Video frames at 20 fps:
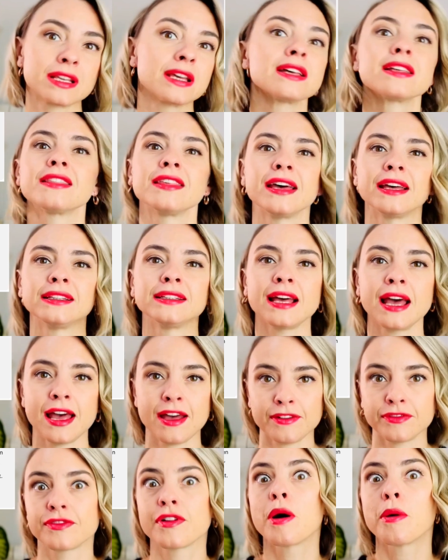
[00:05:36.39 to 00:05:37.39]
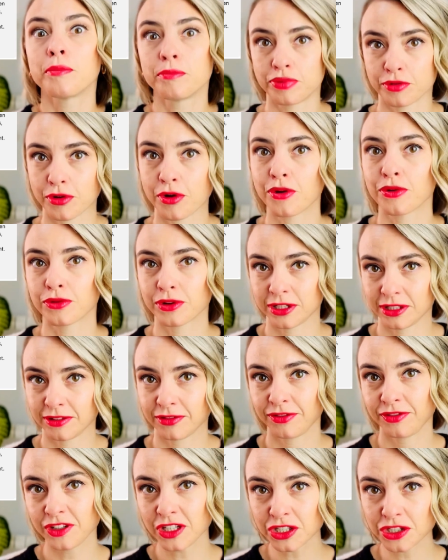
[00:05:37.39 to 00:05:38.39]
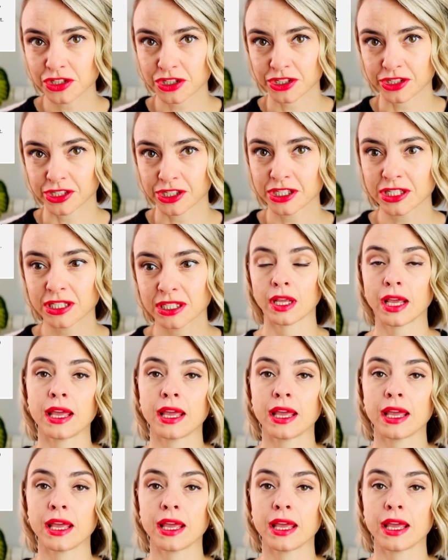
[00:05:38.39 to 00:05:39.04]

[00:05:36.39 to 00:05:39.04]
than have broken features,